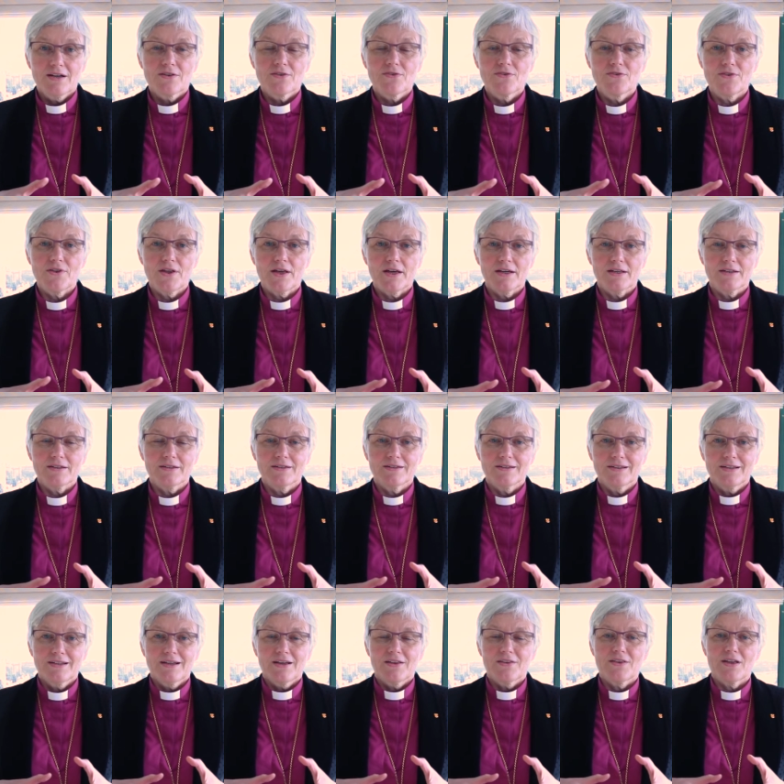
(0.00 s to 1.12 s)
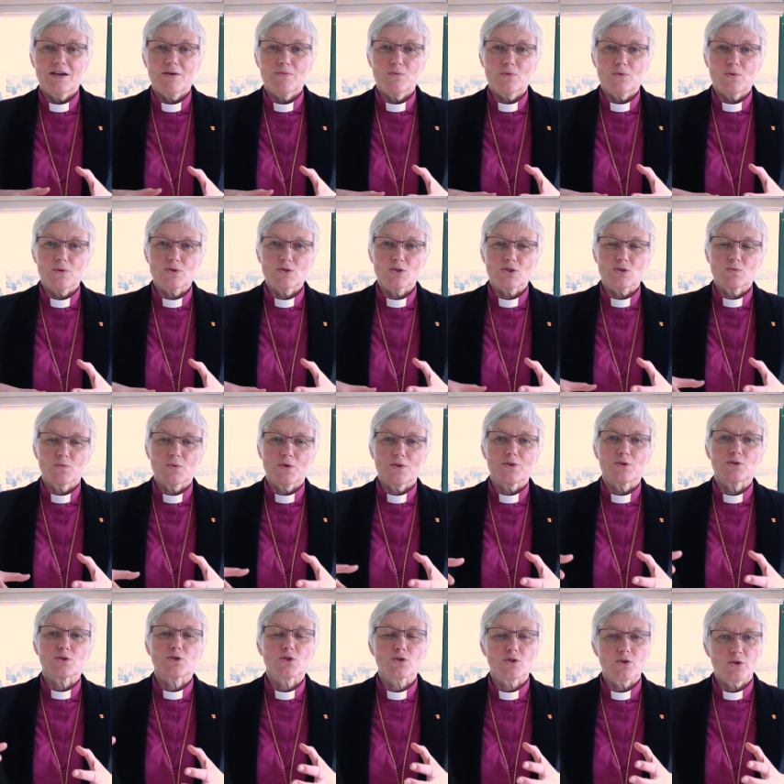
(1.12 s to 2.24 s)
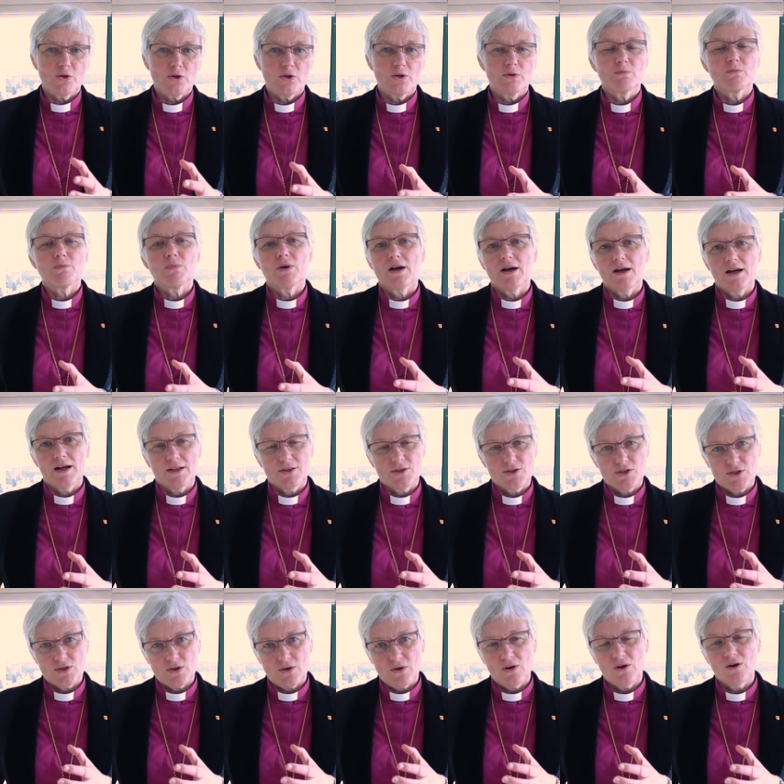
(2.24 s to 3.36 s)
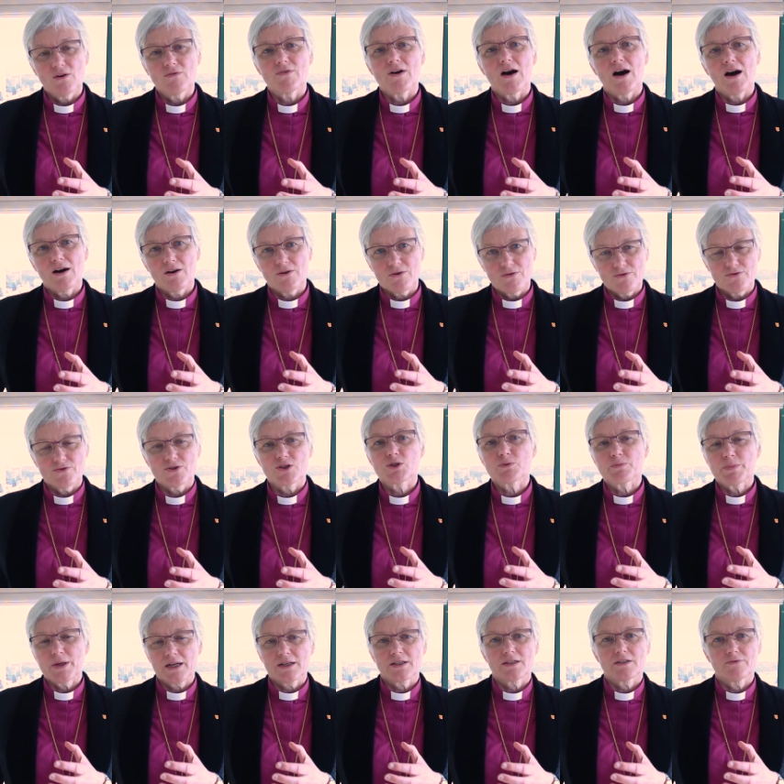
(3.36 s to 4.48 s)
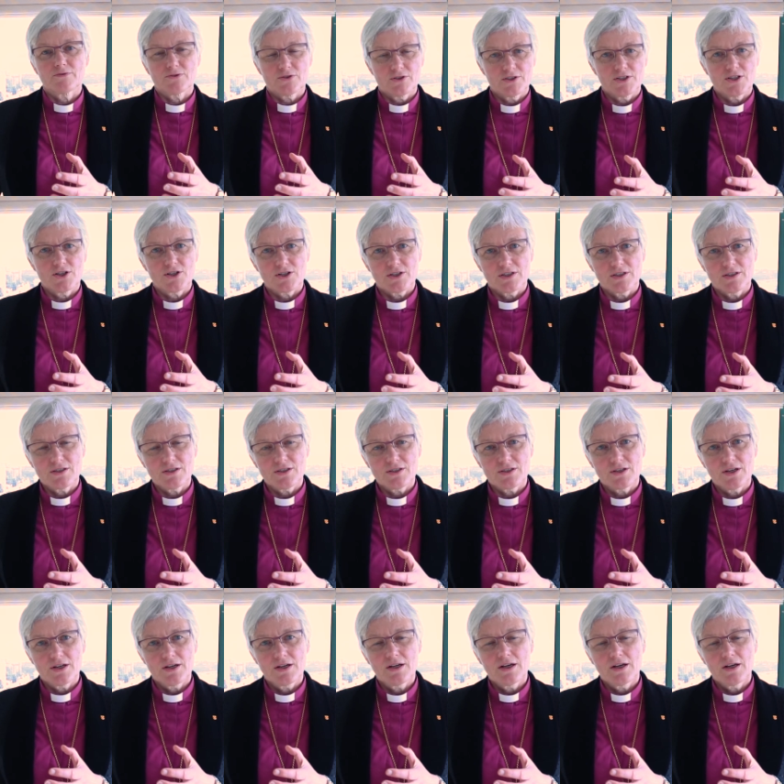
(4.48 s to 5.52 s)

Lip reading: than there was with certain parts of our respective traditions.